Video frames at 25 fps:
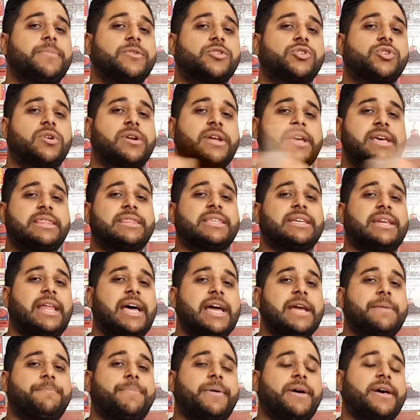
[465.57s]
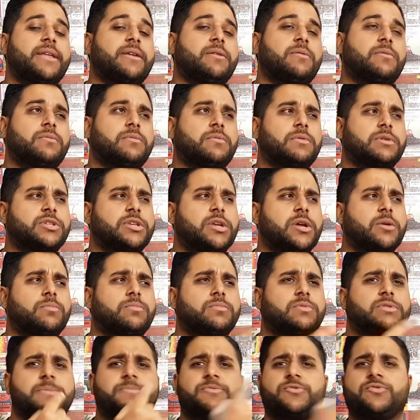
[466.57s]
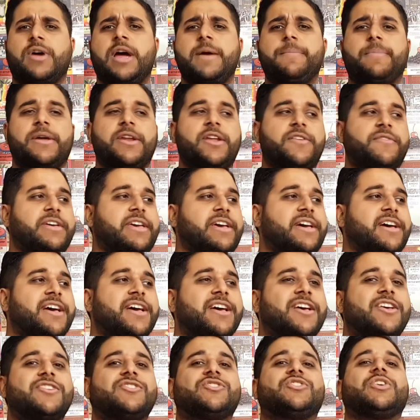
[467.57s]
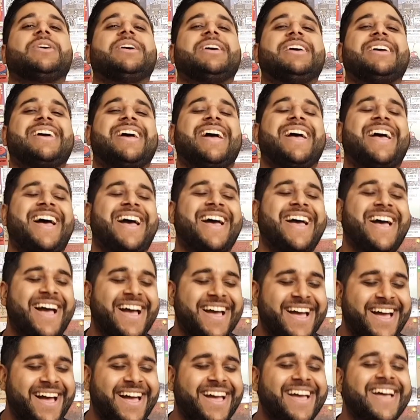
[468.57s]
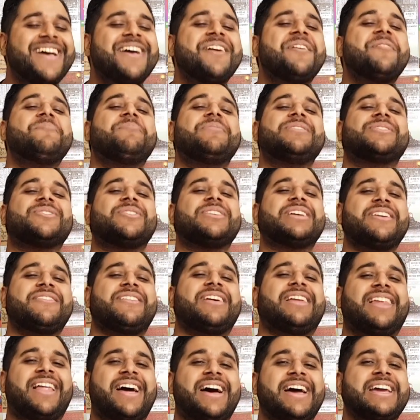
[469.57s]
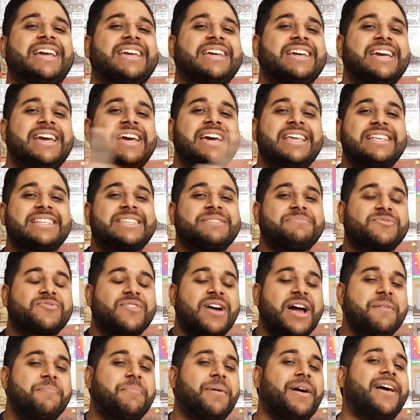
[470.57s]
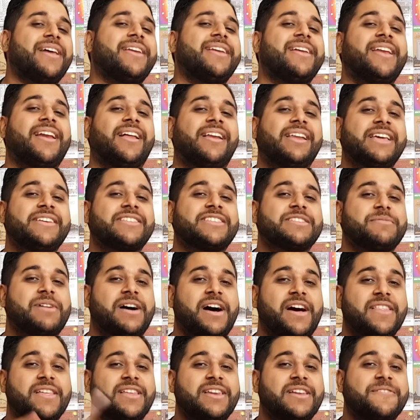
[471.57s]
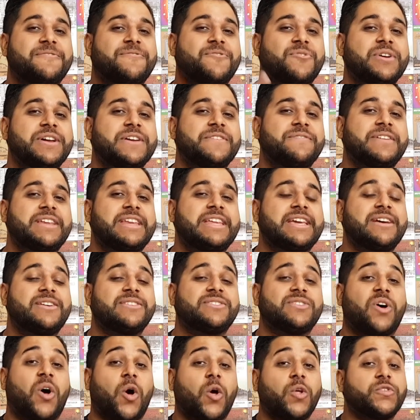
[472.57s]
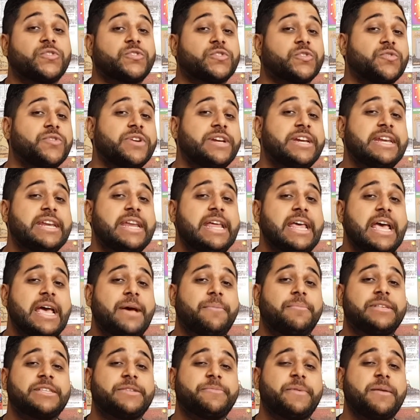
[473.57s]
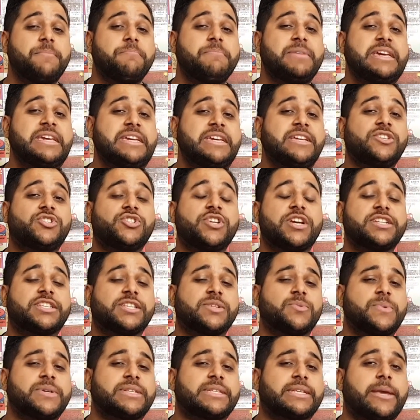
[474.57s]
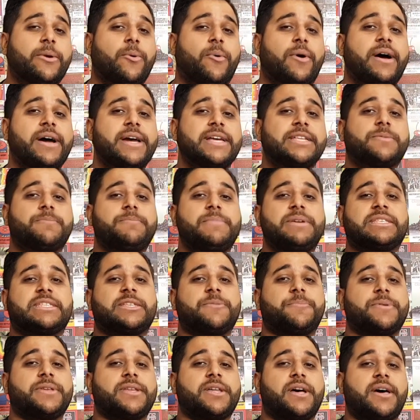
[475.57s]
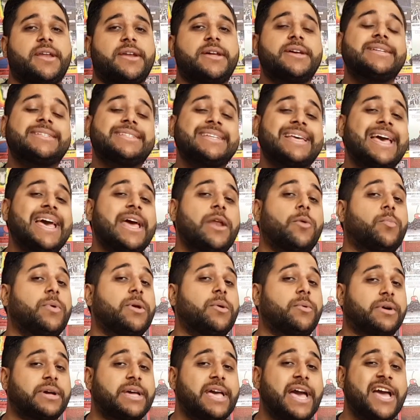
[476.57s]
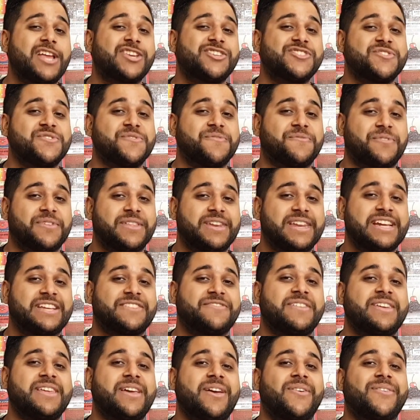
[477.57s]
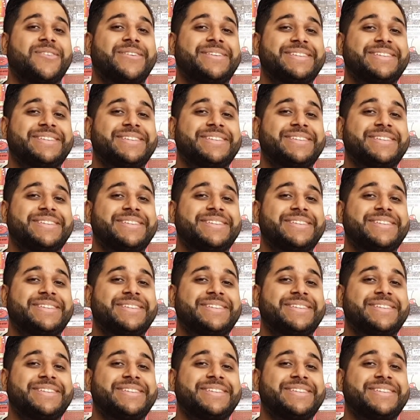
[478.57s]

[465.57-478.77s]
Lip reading: Be sure to hit the like button, or subscribe button over here. Be sure to give it a like, hit the subscribe button, and I'll leave some other Laphroaig videos on screen. This has been me, JasonWhiskyWise, Mr. Bananas, and we will catch you for the next video.